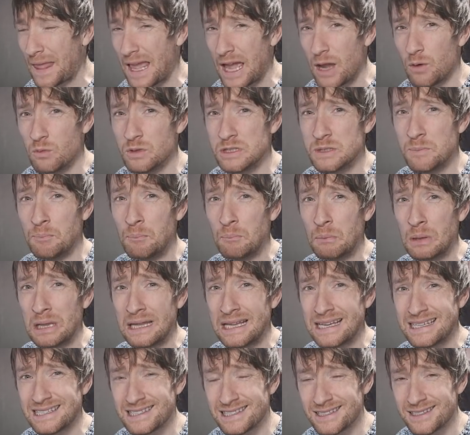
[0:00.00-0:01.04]
It was
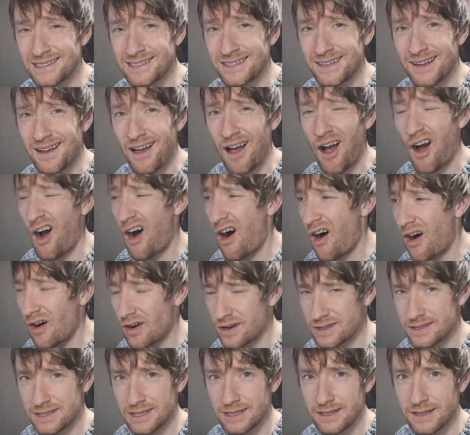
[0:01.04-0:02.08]
blizzard,
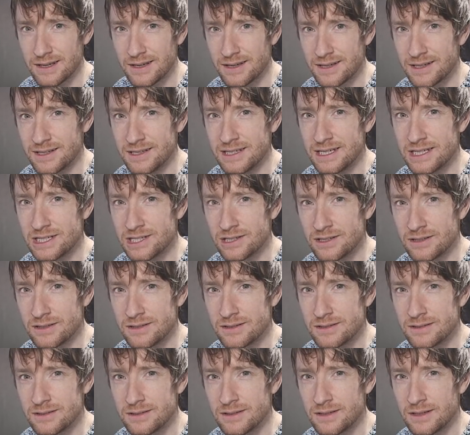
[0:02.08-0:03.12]
Arctic
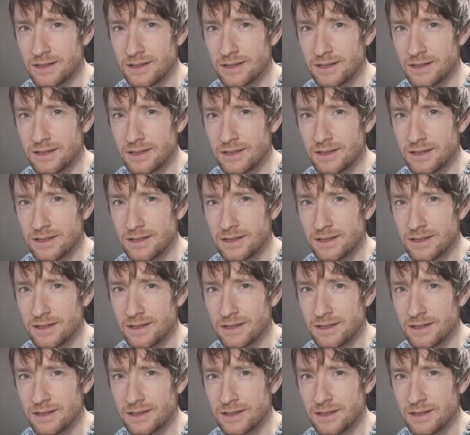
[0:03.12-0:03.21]
conditions.